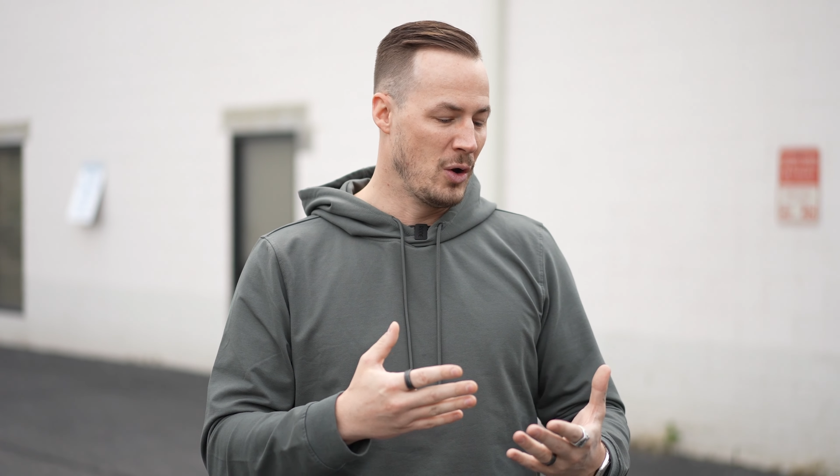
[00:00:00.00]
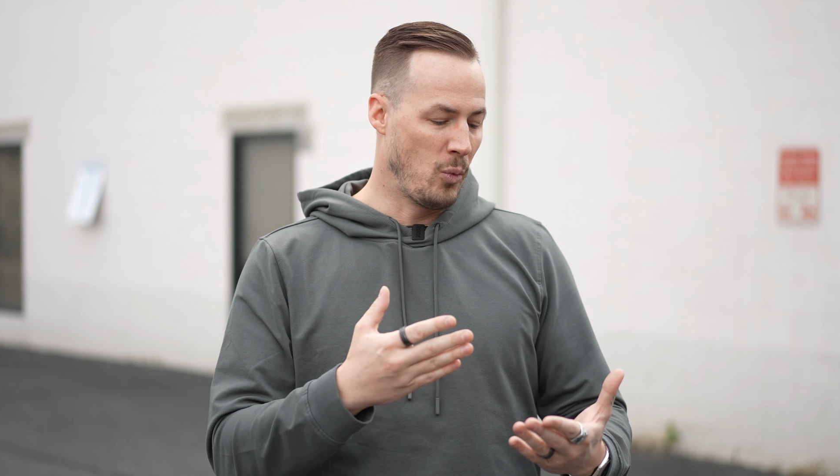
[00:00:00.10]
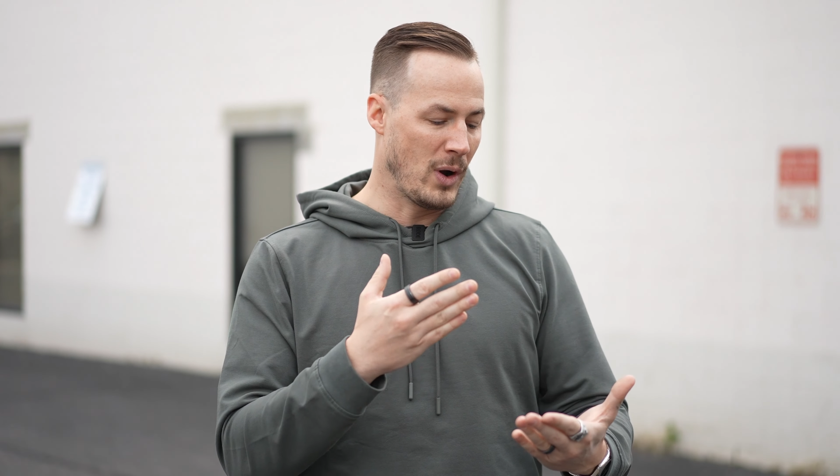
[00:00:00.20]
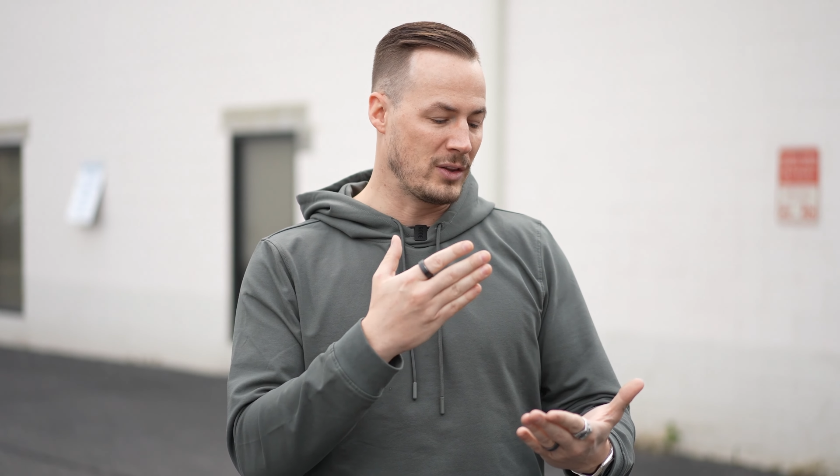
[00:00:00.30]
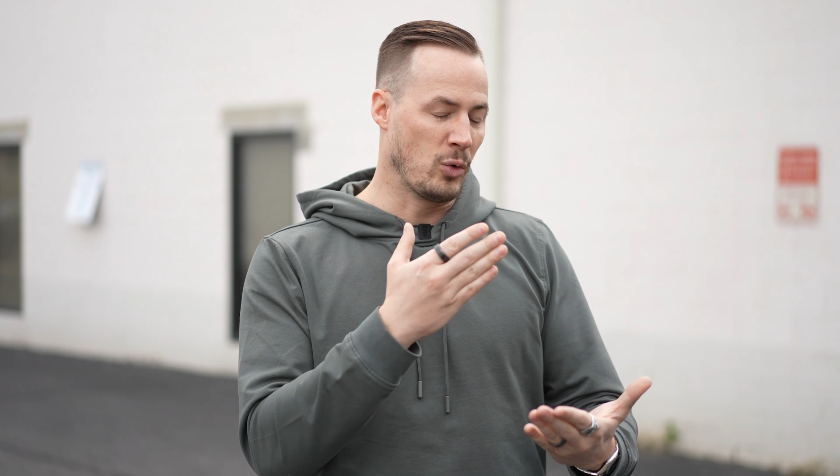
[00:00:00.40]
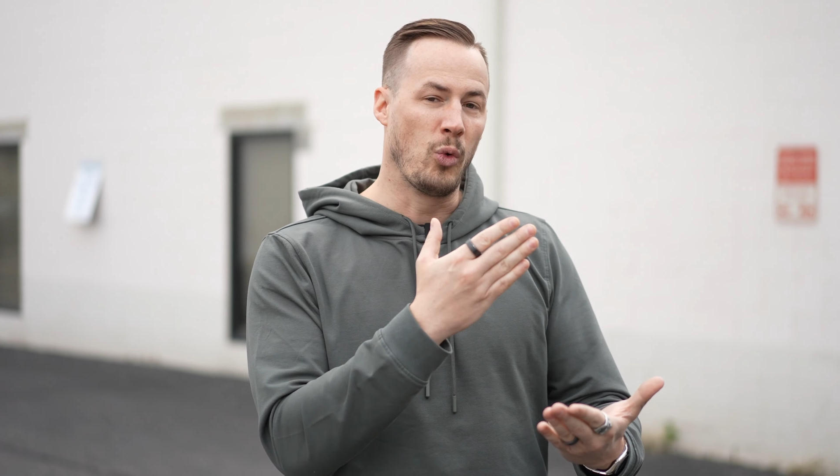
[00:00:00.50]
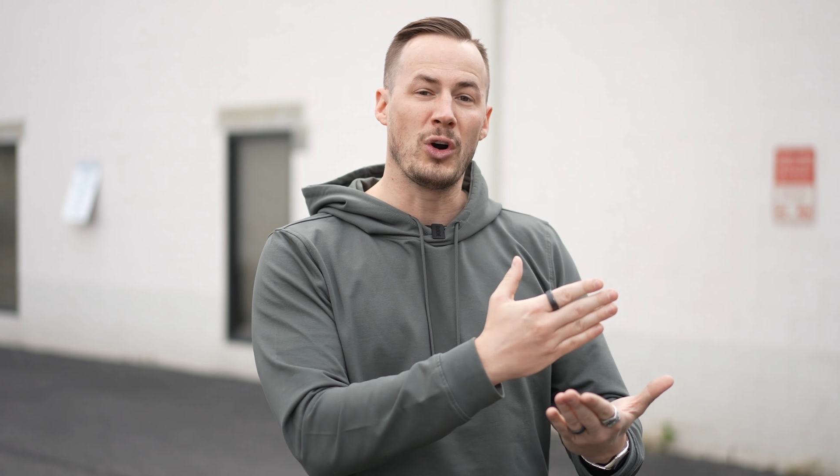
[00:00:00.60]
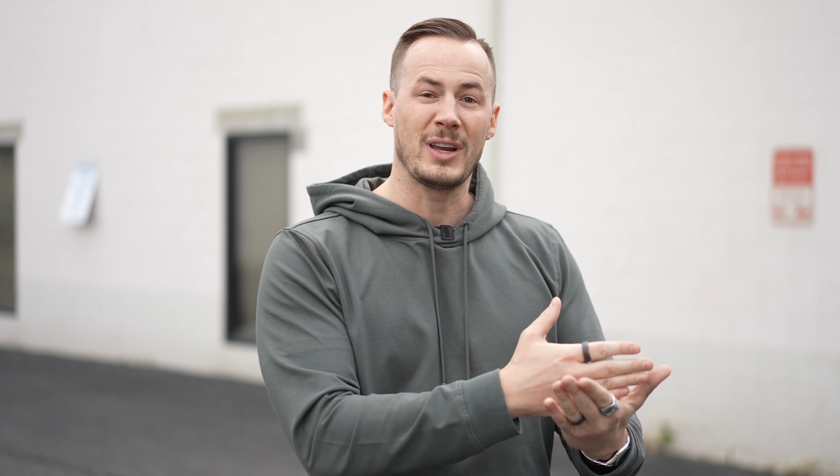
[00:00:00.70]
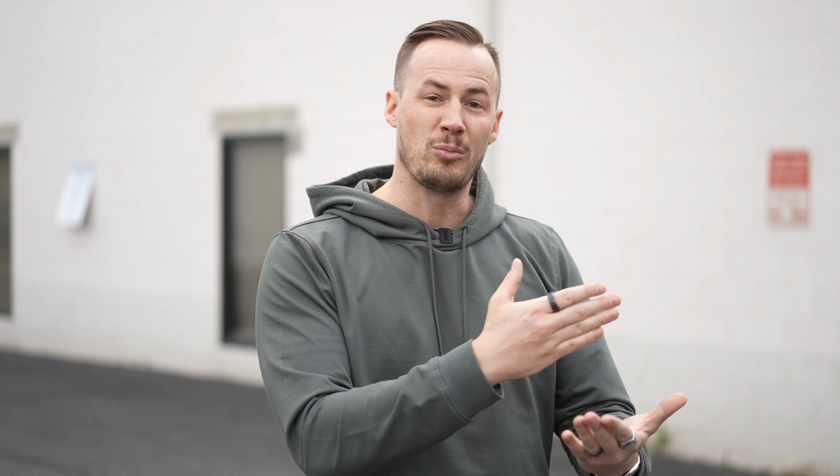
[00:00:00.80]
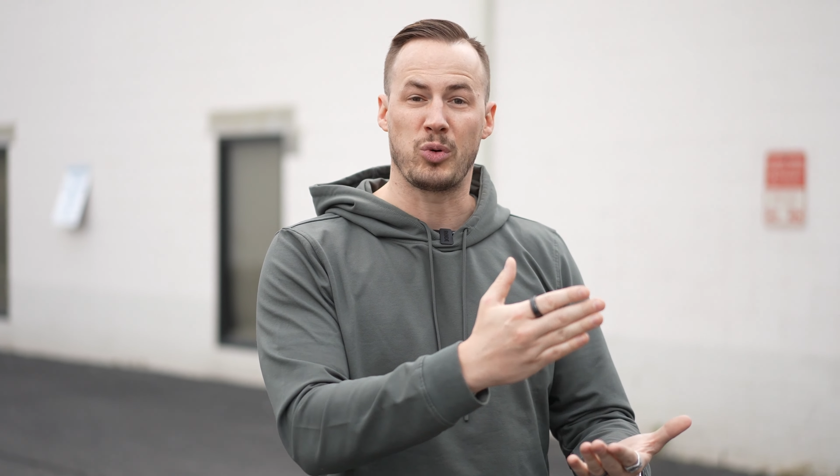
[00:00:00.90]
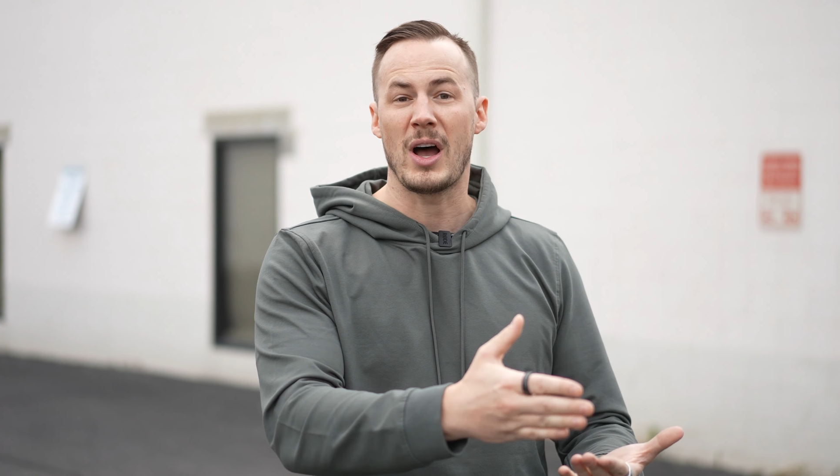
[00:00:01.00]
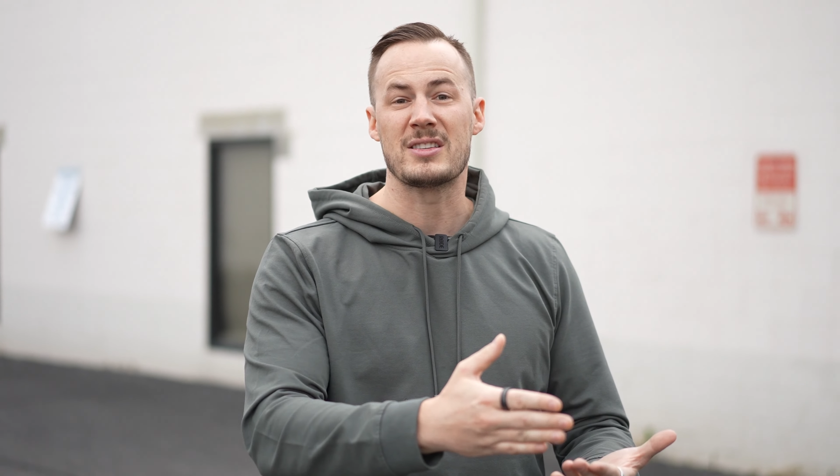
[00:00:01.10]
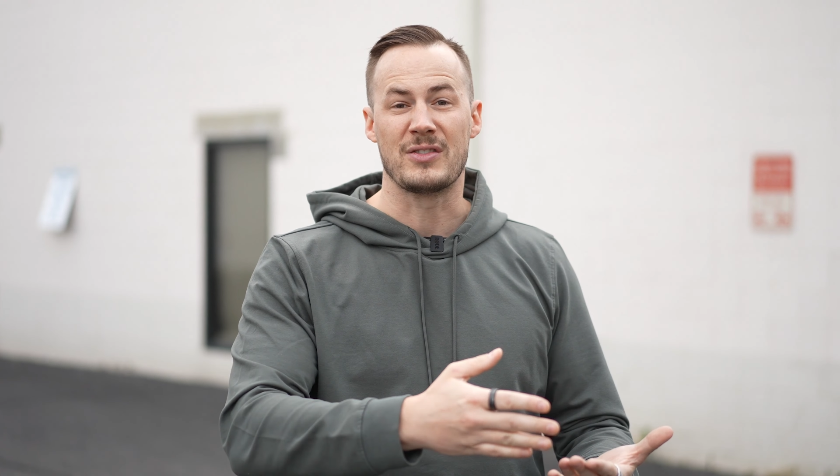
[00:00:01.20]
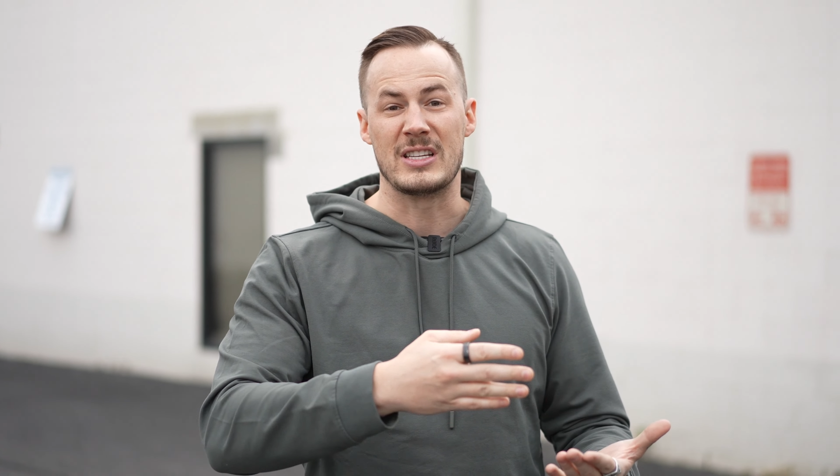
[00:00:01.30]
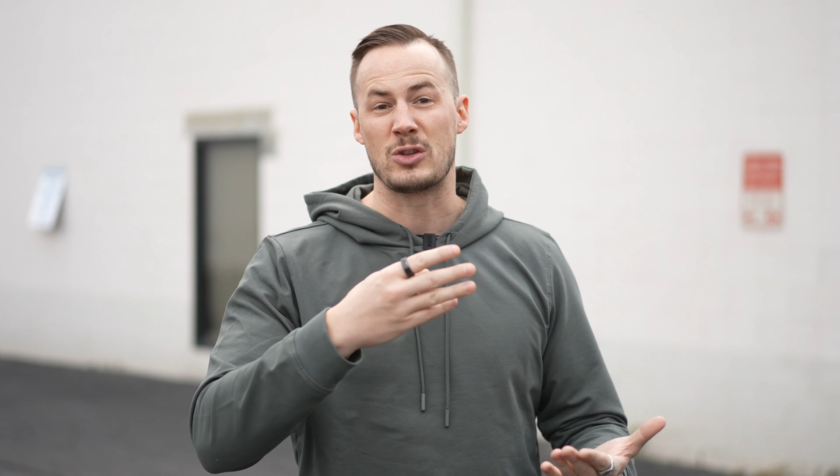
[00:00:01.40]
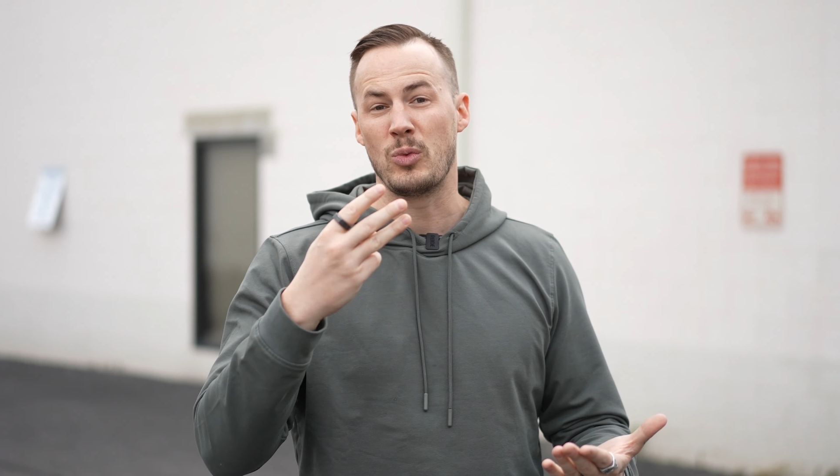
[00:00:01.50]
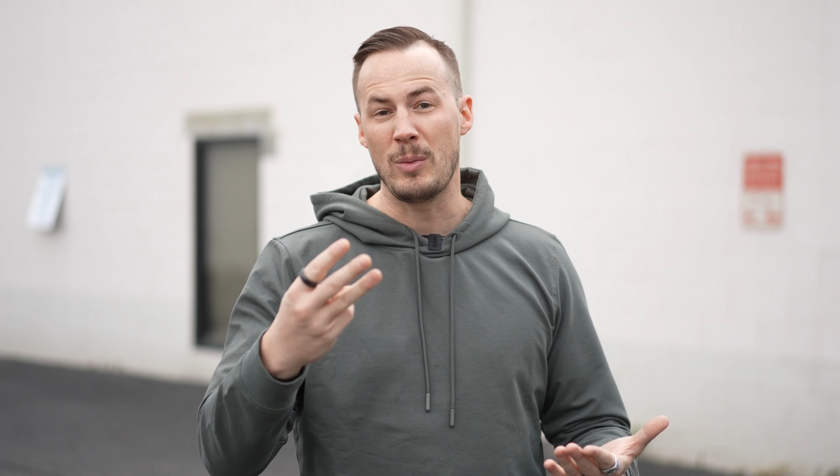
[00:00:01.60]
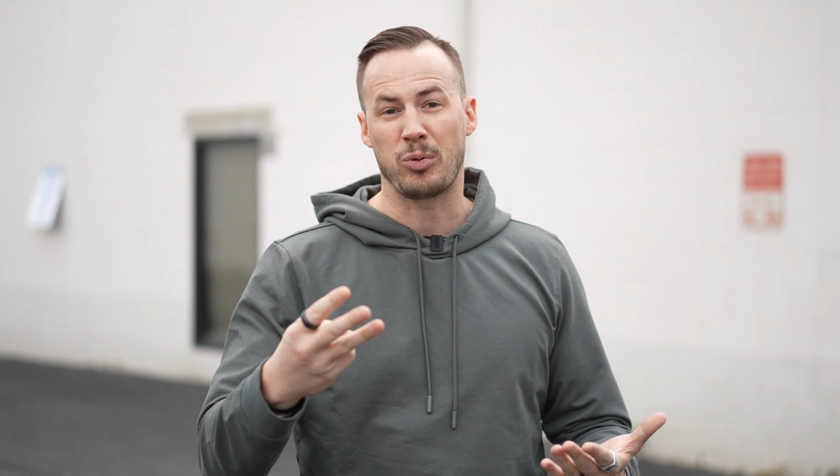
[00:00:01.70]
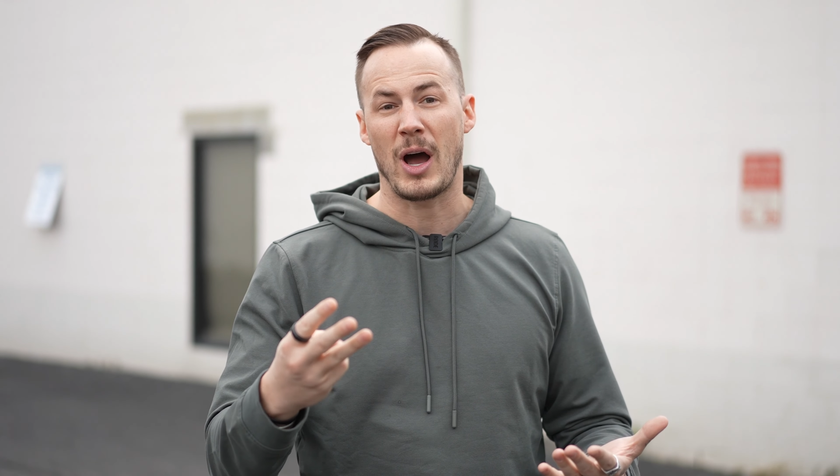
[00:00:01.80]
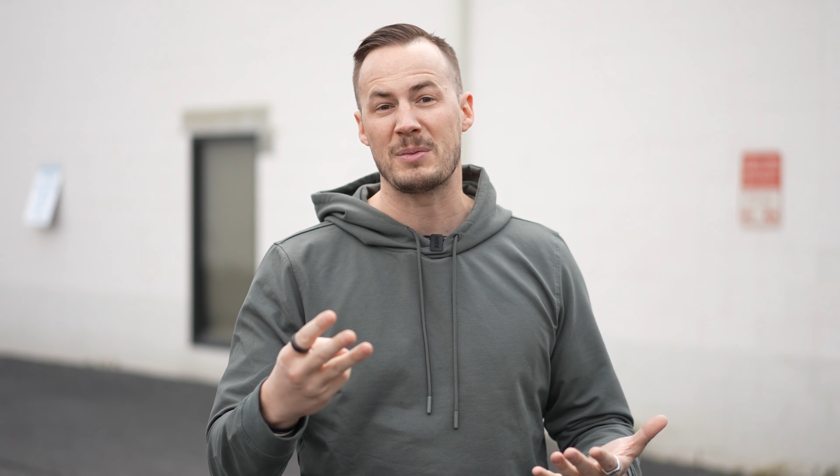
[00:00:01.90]
what the working process of these three
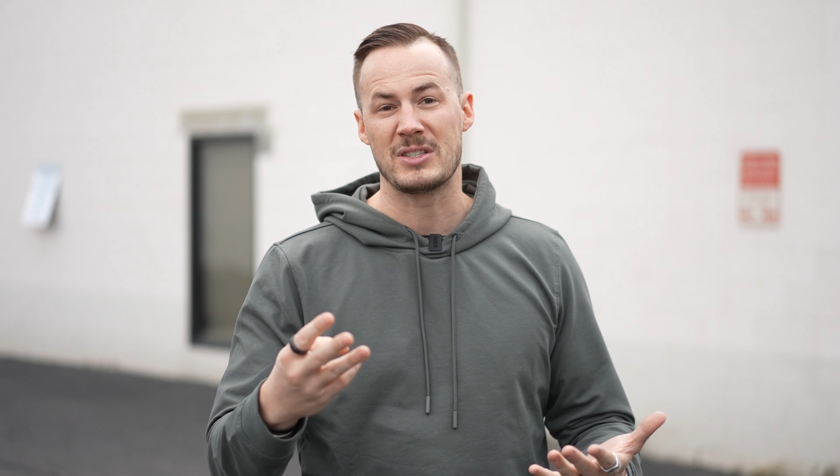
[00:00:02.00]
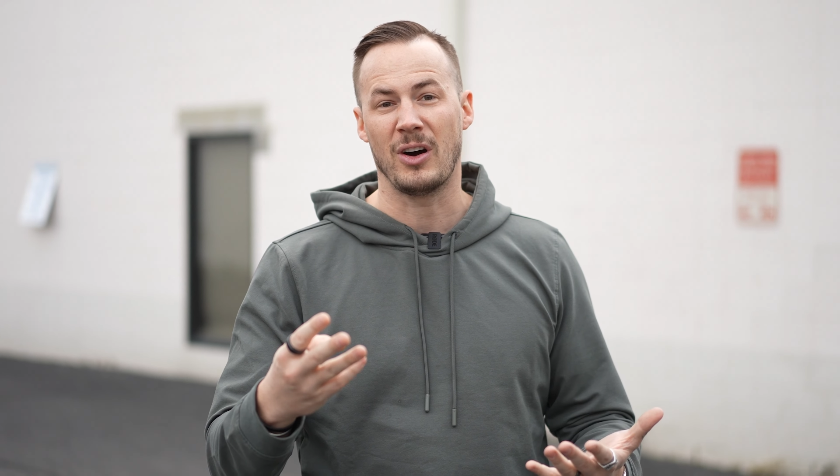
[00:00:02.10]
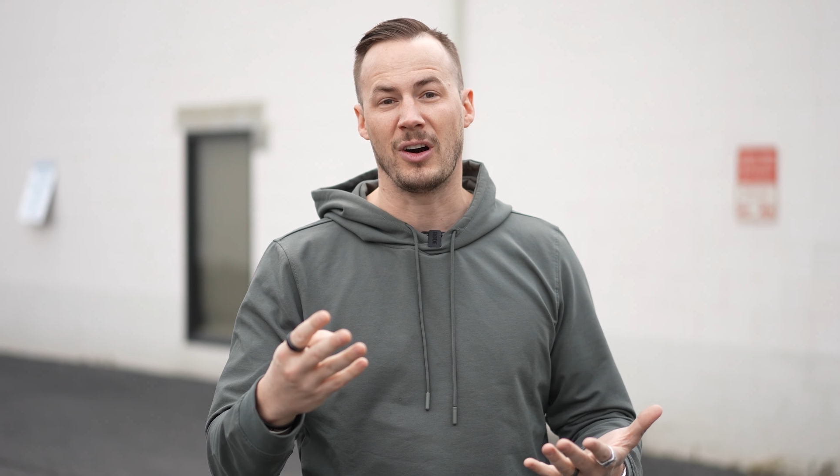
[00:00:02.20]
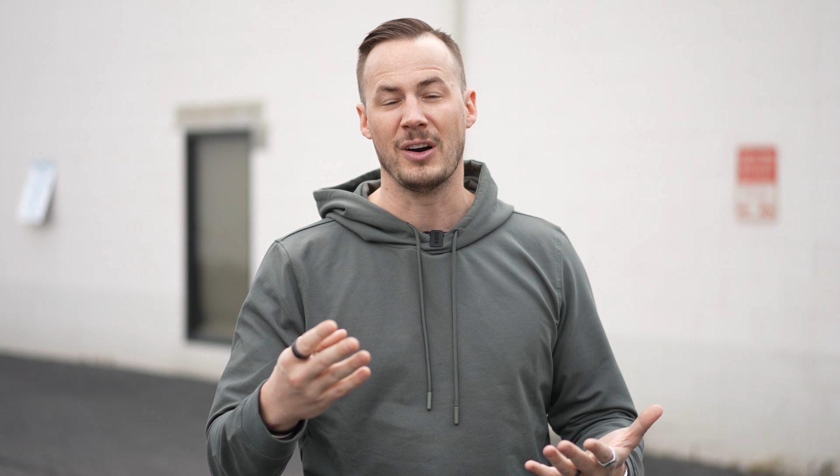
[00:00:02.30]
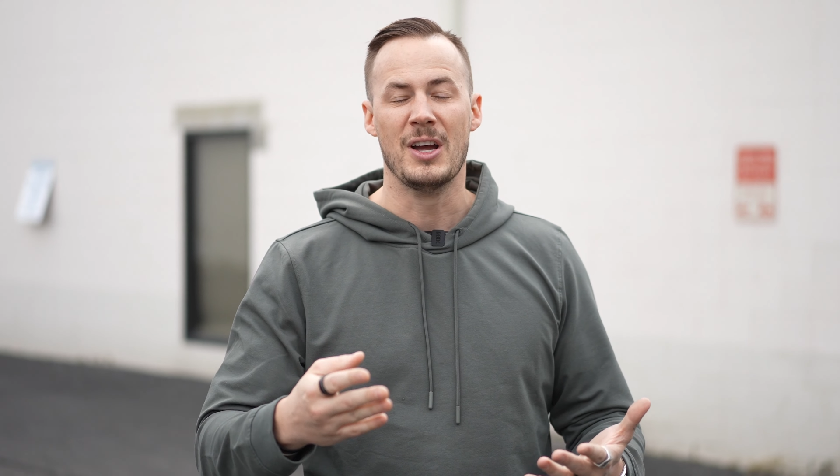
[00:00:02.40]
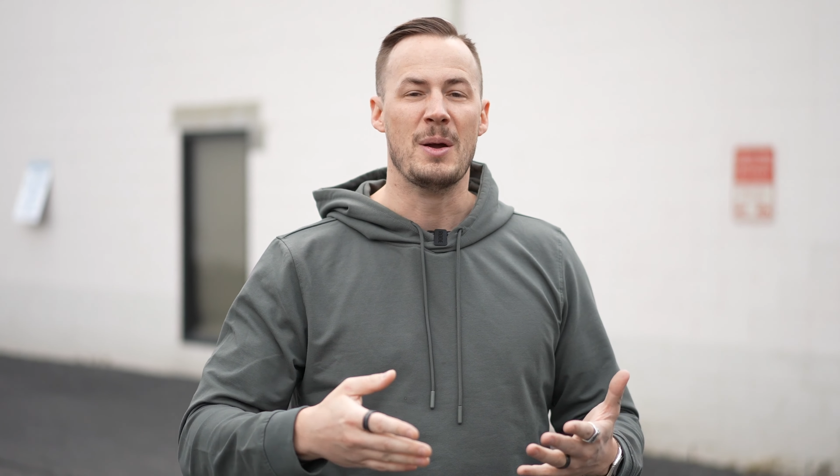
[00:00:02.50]
properties are,